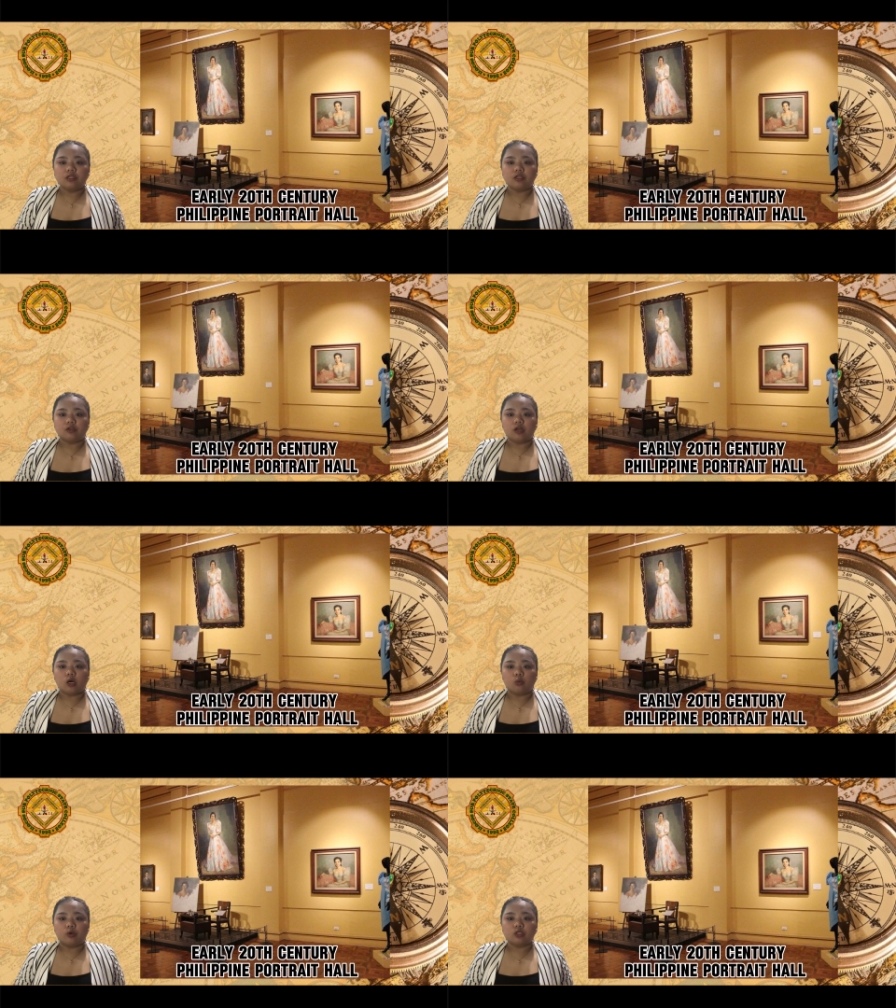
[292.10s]
here
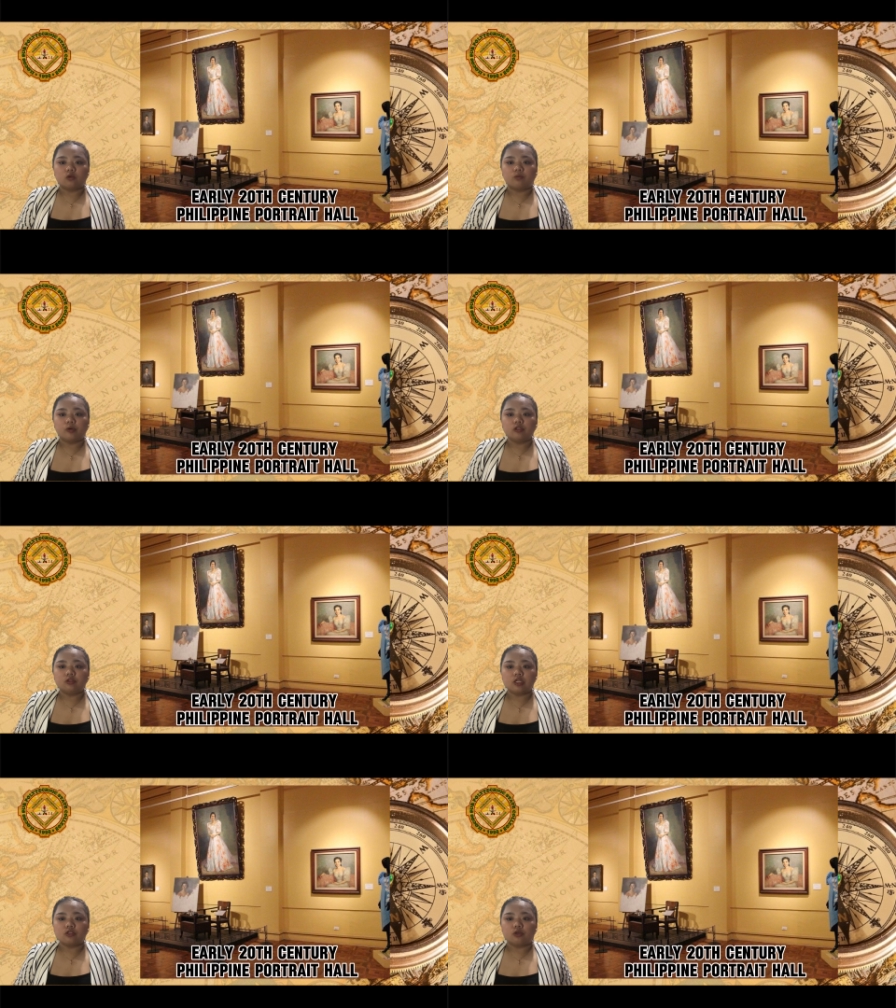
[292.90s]
are works of
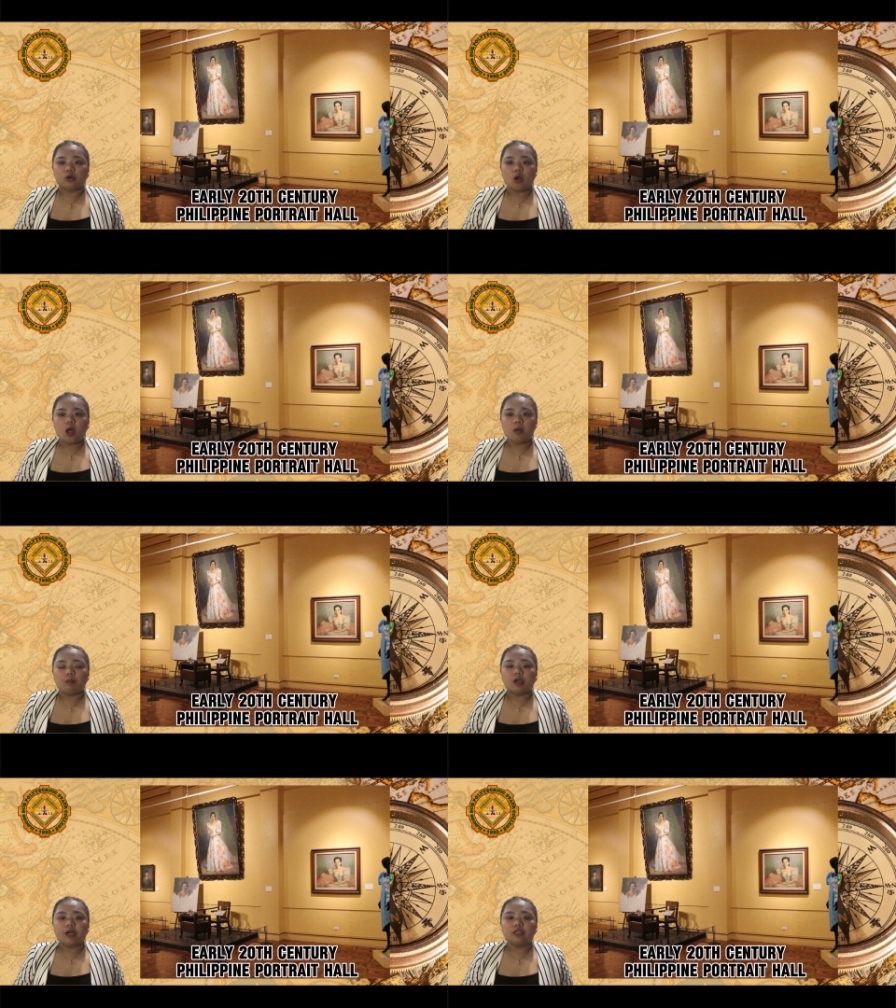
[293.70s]
portraiture
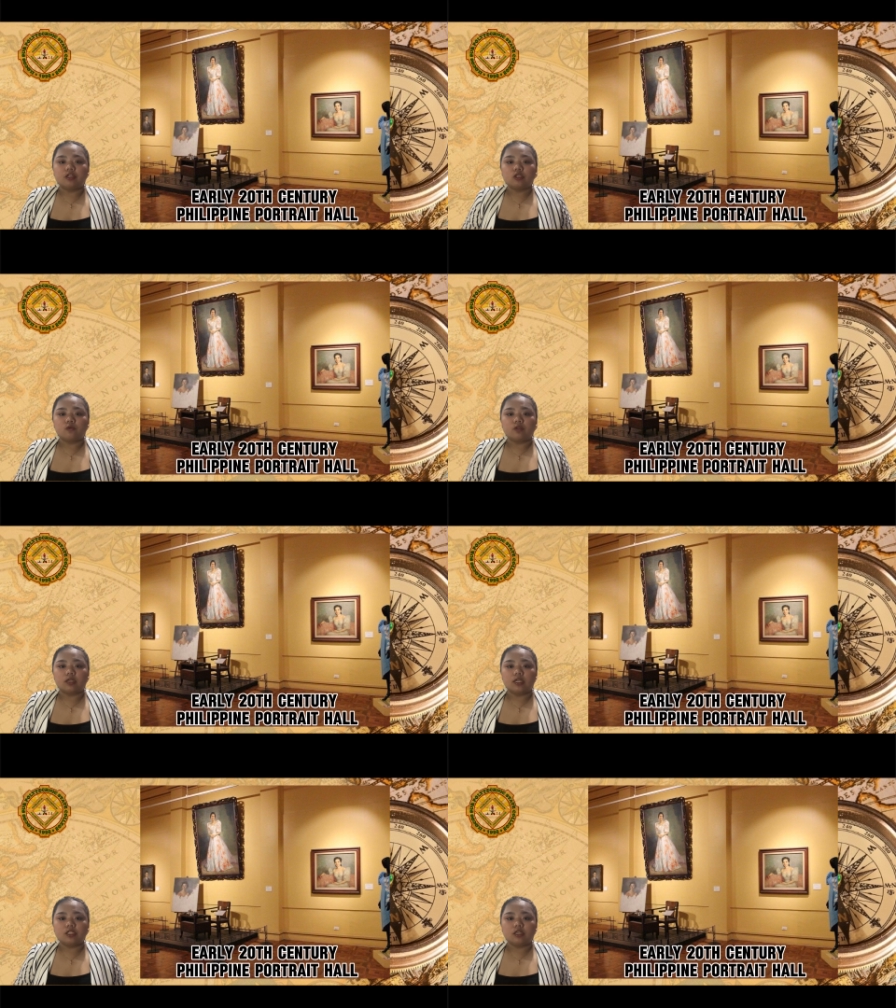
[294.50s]
by artists of the
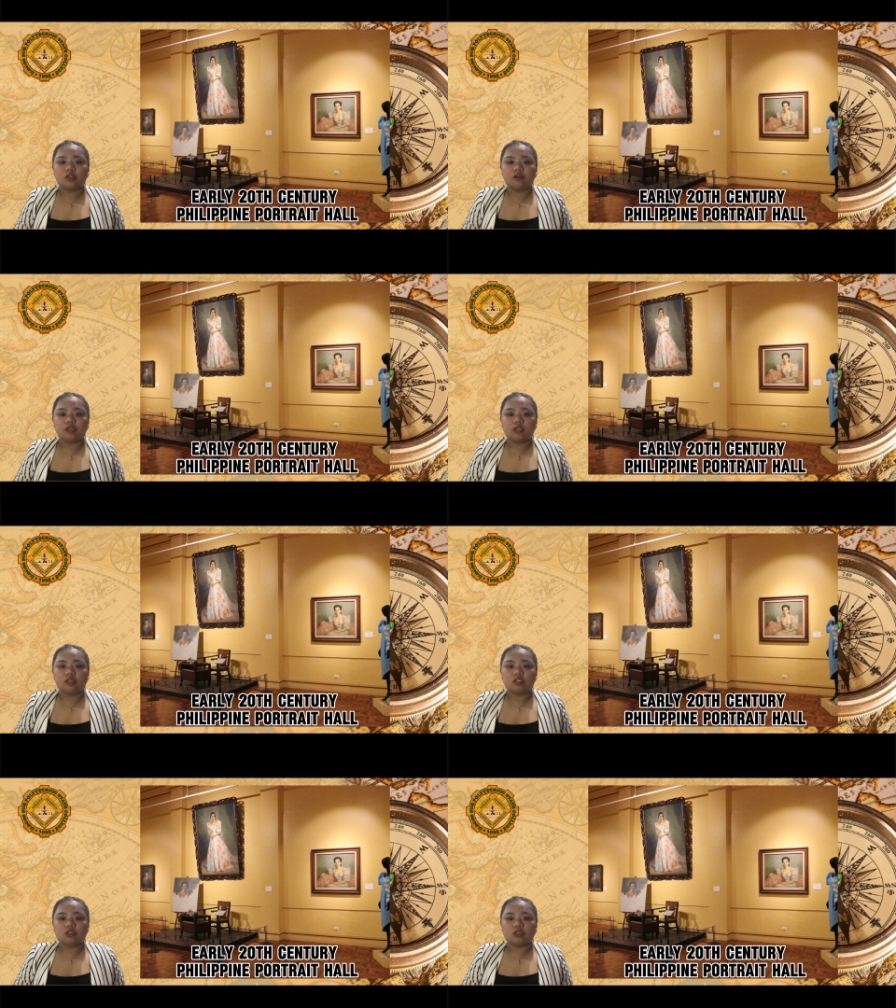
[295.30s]
classical
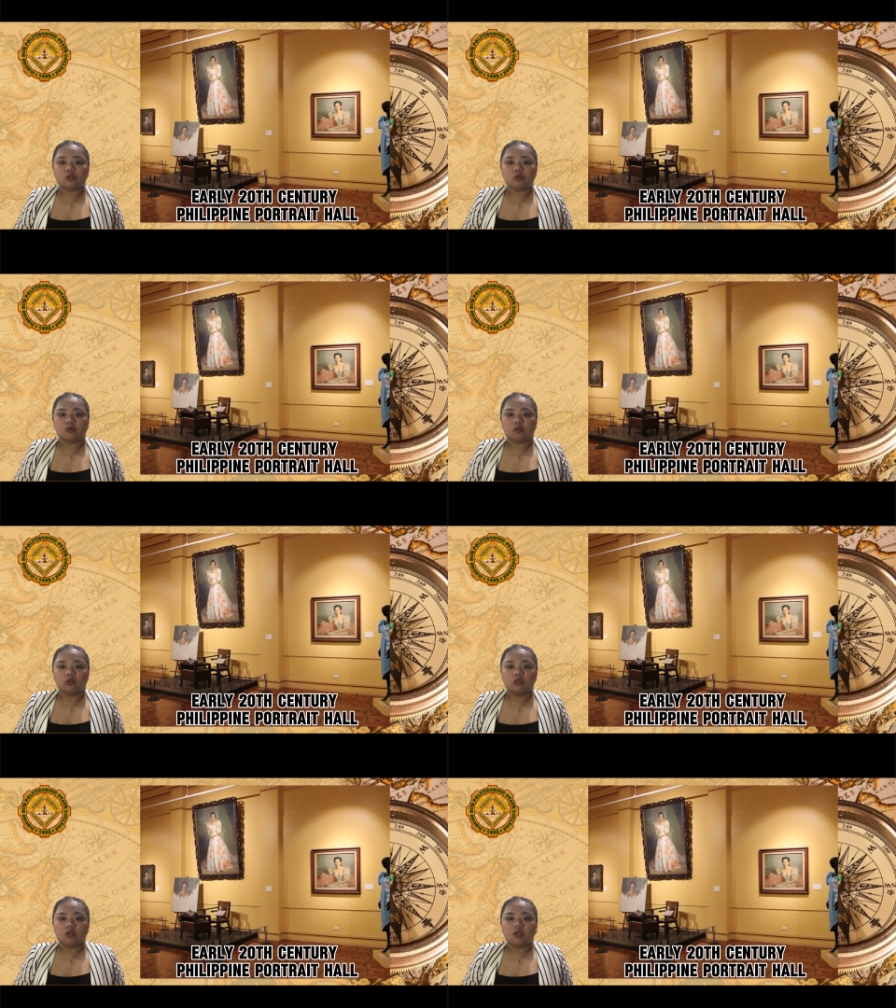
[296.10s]
realist school,
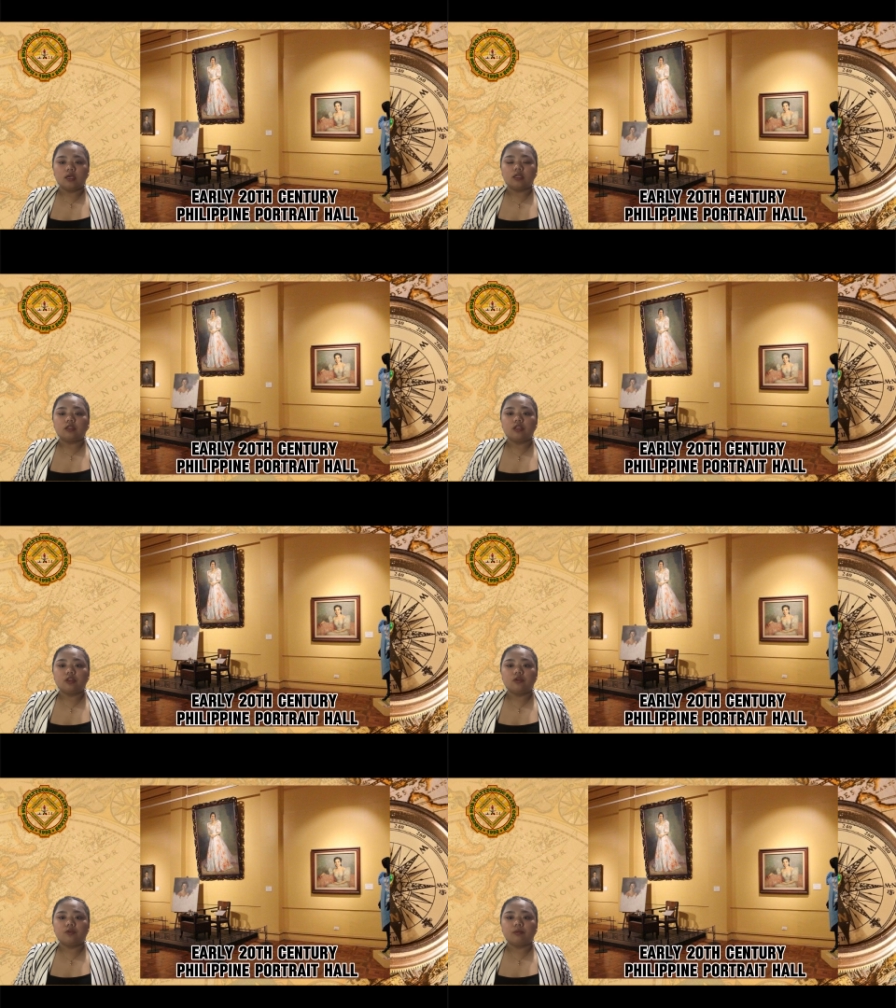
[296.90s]

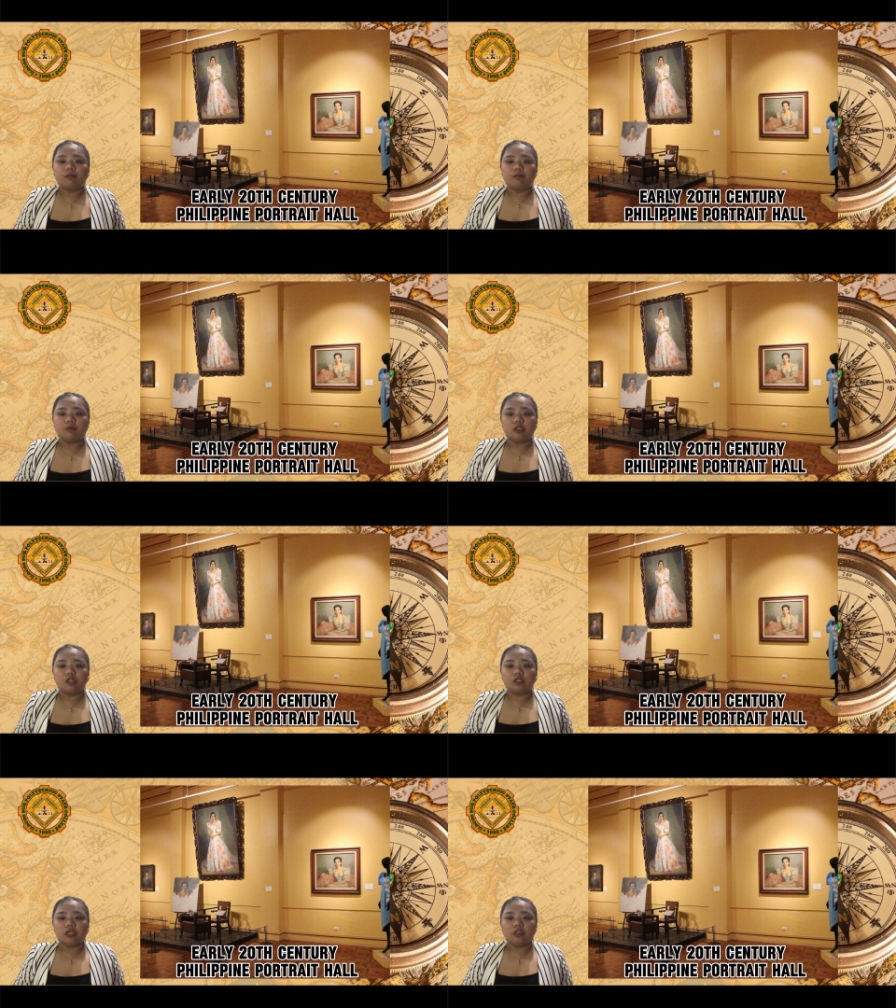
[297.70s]
dating from the year
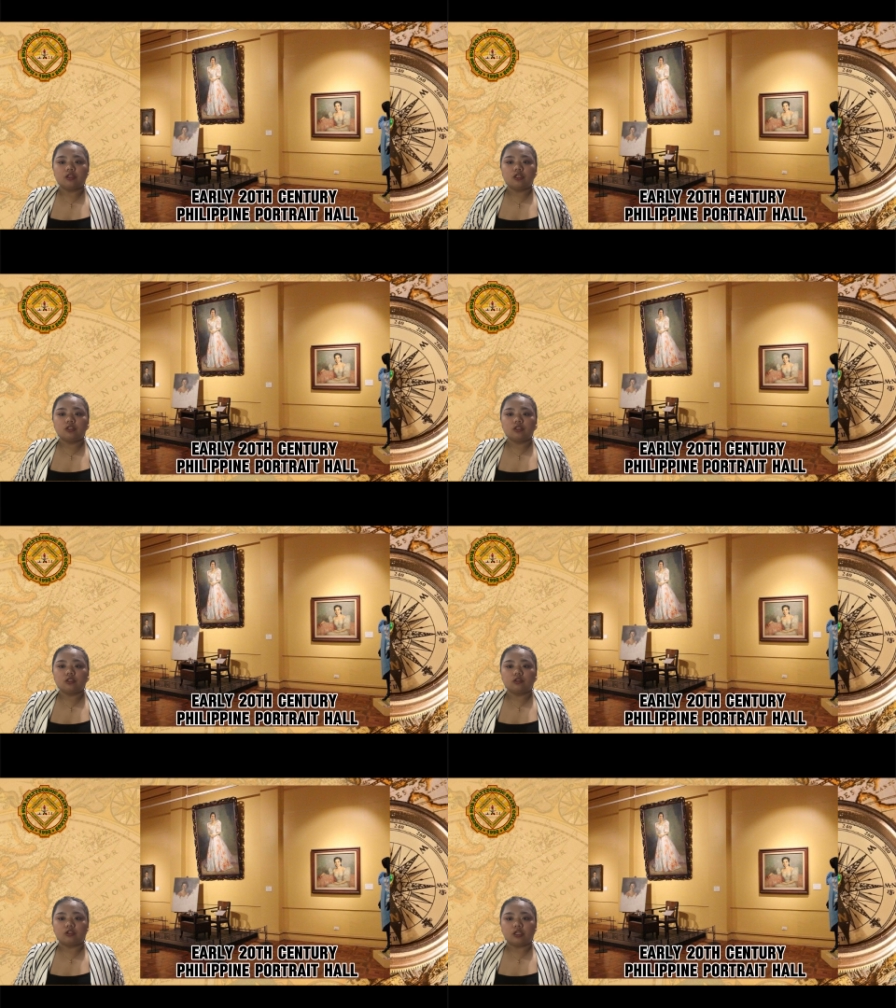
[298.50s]

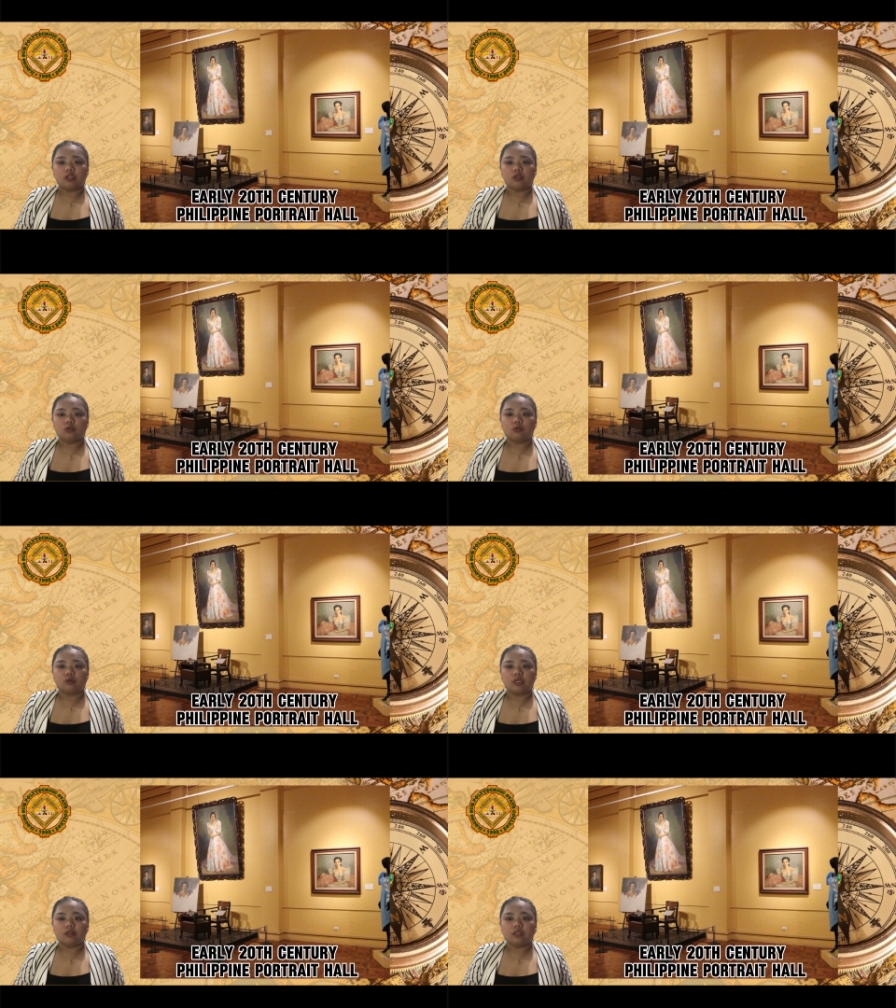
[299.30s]
1903 to
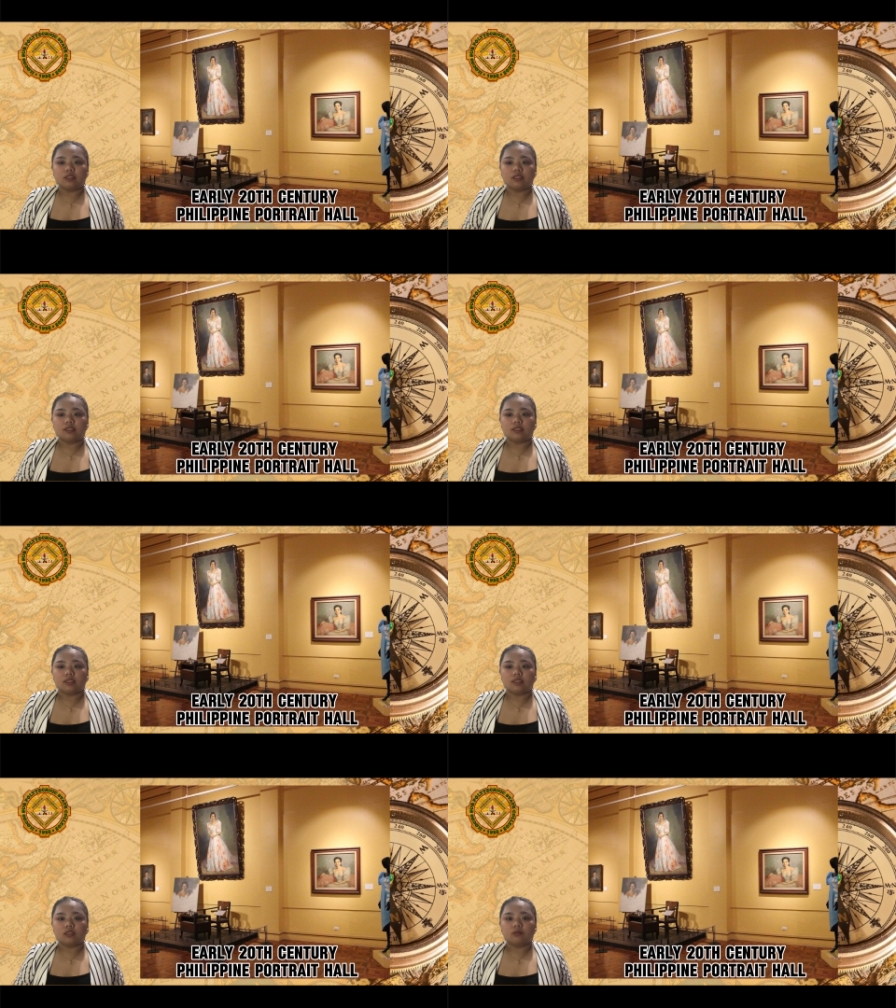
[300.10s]

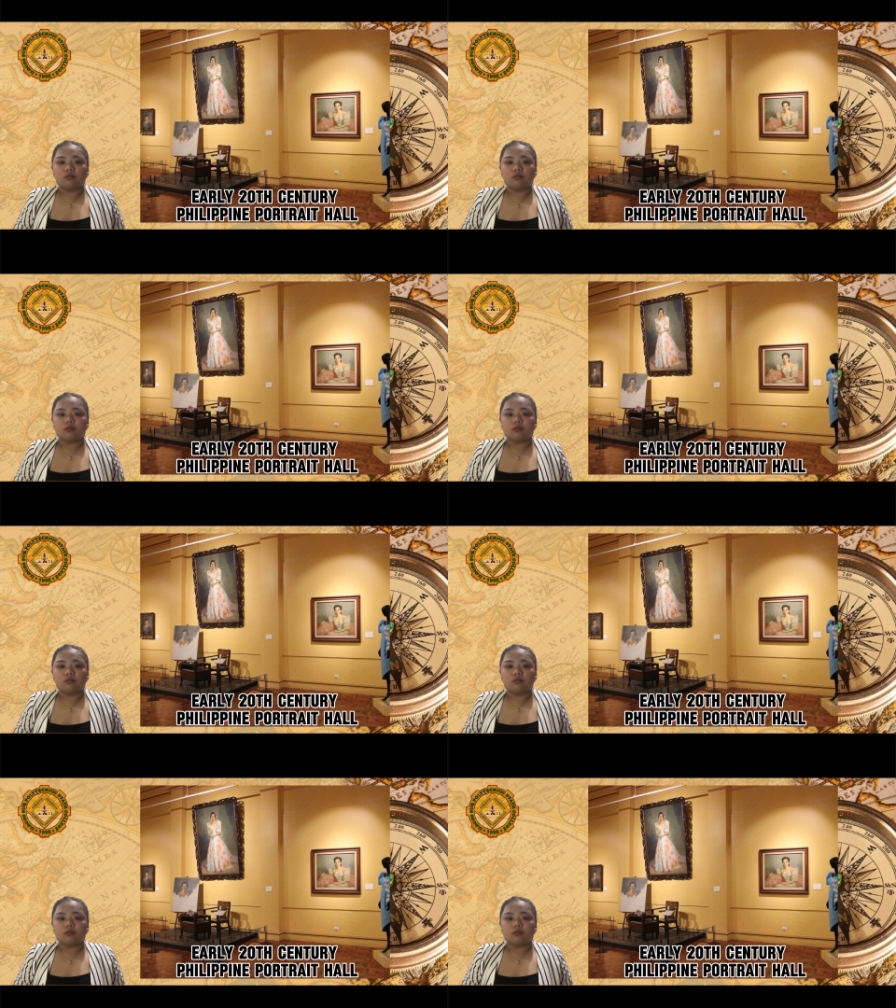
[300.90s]
1960s.